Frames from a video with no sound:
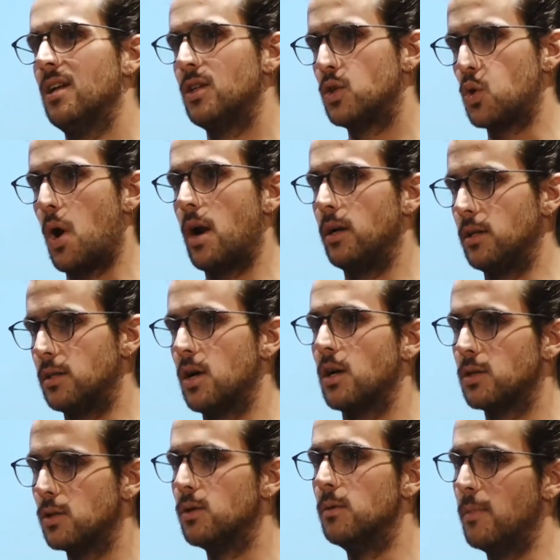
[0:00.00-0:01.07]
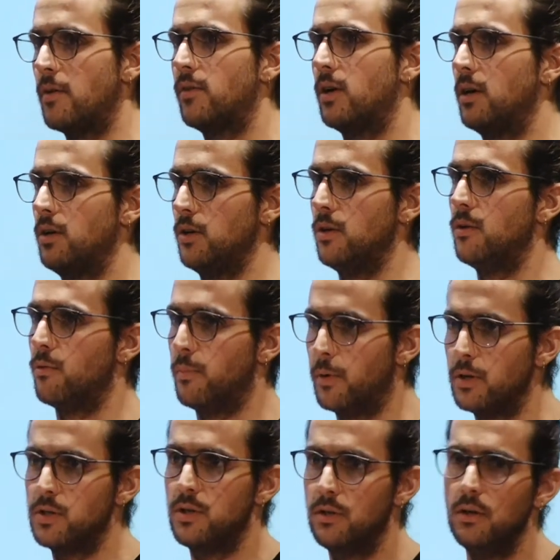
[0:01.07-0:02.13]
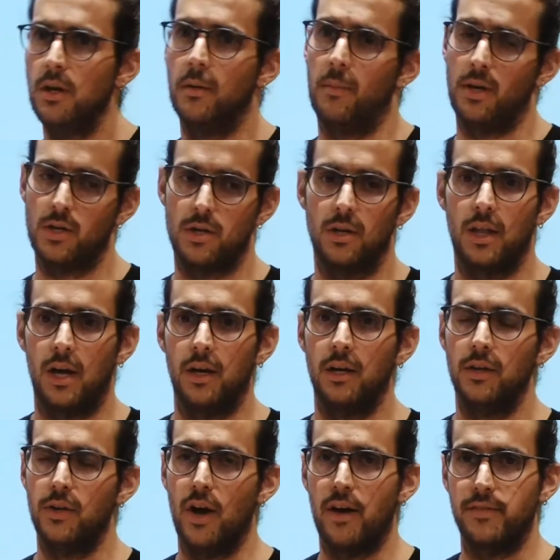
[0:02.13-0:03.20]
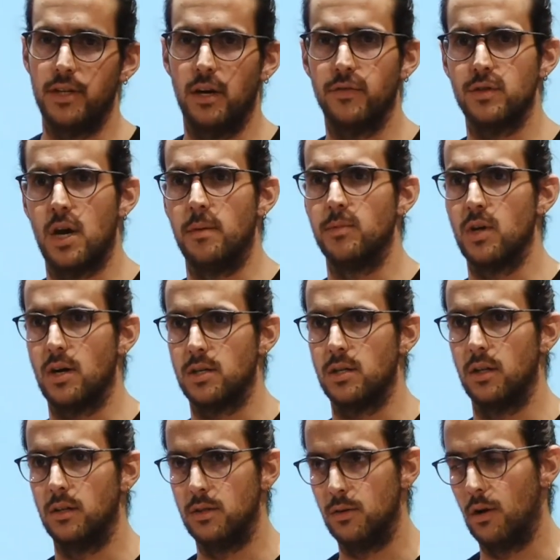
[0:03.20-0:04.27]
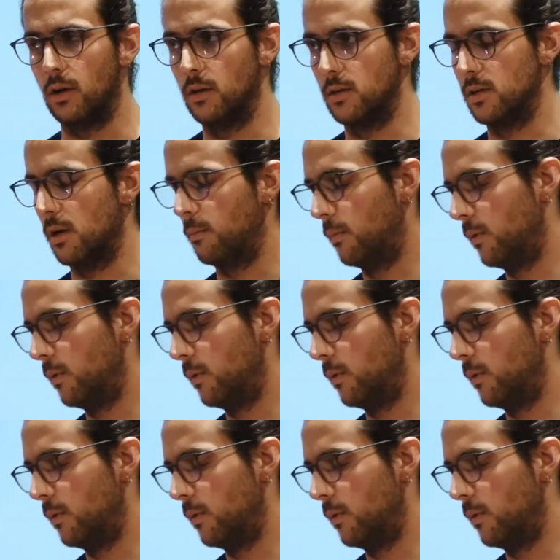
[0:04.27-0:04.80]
try to talk to whomever you report to and make sure that you have enough time to actually do a good job.